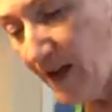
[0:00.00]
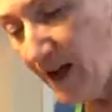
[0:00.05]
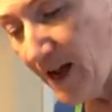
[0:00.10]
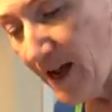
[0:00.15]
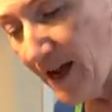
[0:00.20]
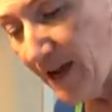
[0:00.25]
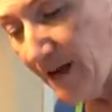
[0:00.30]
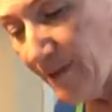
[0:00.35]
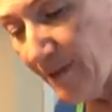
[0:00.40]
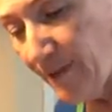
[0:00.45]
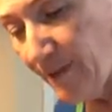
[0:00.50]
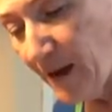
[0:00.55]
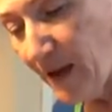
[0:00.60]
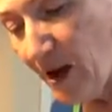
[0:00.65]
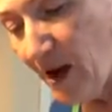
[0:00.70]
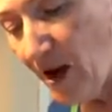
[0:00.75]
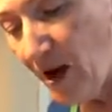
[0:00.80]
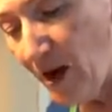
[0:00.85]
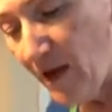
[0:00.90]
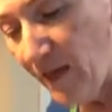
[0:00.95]
fine
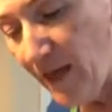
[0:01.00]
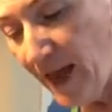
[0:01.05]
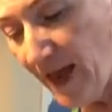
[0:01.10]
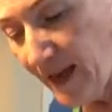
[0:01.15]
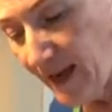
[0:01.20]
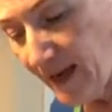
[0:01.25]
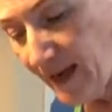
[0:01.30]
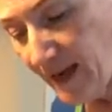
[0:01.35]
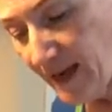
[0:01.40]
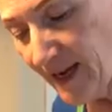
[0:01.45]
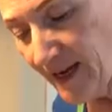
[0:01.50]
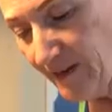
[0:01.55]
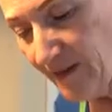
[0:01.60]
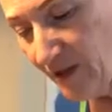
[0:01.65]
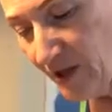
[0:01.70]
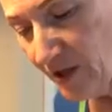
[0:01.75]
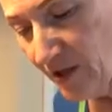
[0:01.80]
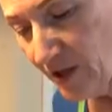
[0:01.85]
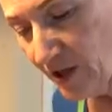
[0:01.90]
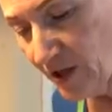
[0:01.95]
on that kind of
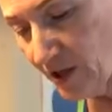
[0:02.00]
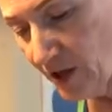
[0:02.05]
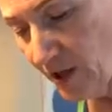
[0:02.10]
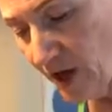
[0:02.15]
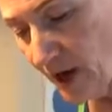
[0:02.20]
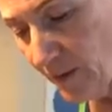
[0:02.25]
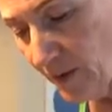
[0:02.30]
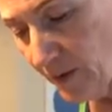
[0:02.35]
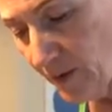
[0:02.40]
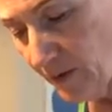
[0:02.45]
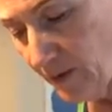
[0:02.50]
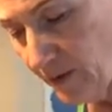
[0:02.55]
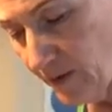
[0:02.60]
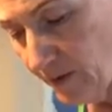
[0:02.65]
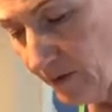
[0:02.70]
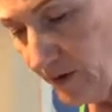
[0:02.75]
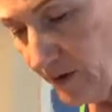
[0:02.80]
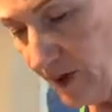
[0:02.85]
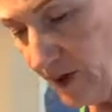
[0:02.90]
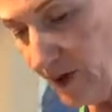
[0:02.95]
a cooktop.
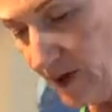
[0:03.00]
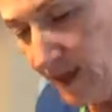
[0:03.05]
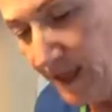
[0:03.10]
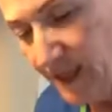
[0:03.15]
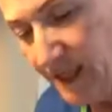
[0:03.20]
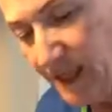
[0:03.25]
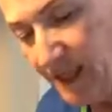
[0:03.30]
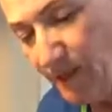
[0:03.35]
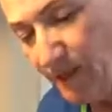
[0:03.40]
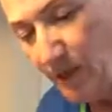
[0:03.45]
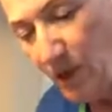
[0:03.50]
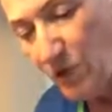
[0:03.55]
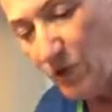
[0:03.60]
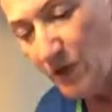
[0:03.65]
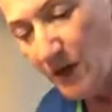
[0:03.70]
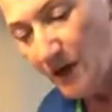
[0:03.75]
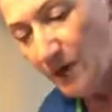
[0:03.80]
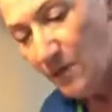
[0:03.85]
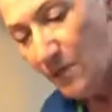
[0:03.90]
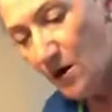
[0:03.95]
I've got an
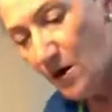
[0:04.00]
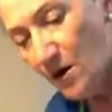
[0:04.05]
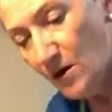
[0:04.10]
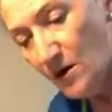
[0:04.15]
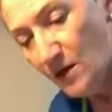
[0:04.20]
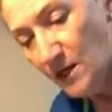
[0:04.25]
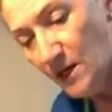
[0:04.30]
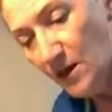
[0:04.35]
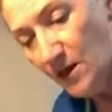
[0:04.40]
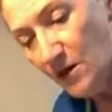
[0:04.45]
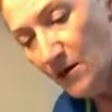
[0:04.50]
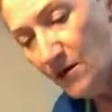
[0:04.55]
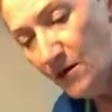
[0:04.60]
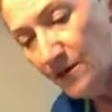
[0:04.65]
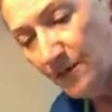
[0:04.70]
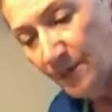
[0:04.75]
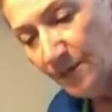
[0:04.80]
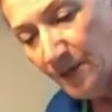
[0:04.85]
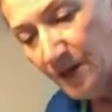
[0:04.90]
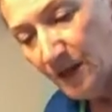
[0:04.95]
exploding part
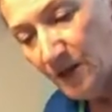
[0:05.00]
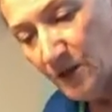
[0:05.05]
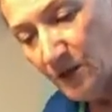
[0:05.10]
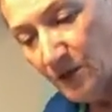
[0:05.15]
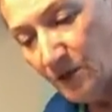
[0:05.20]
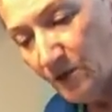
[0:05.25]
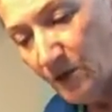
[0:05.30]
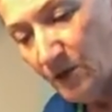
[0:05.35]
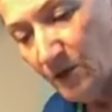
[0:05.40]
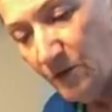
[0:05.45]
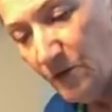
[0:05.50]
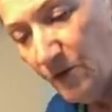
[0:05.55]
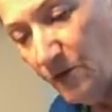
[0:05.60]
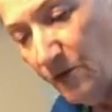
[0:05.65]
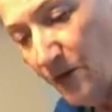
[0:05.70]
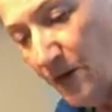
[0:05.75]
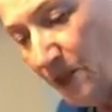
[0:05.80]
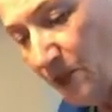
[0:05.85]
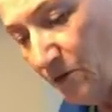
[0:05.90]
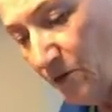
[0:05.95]
here. Just want to
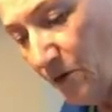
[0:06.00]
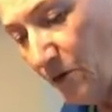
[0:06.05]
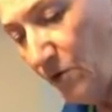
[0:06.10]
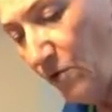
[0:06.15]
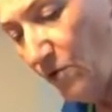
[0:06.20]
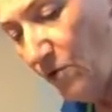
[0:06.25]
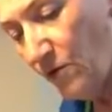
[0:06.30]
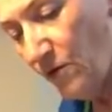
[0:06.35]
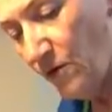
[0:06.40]
move this one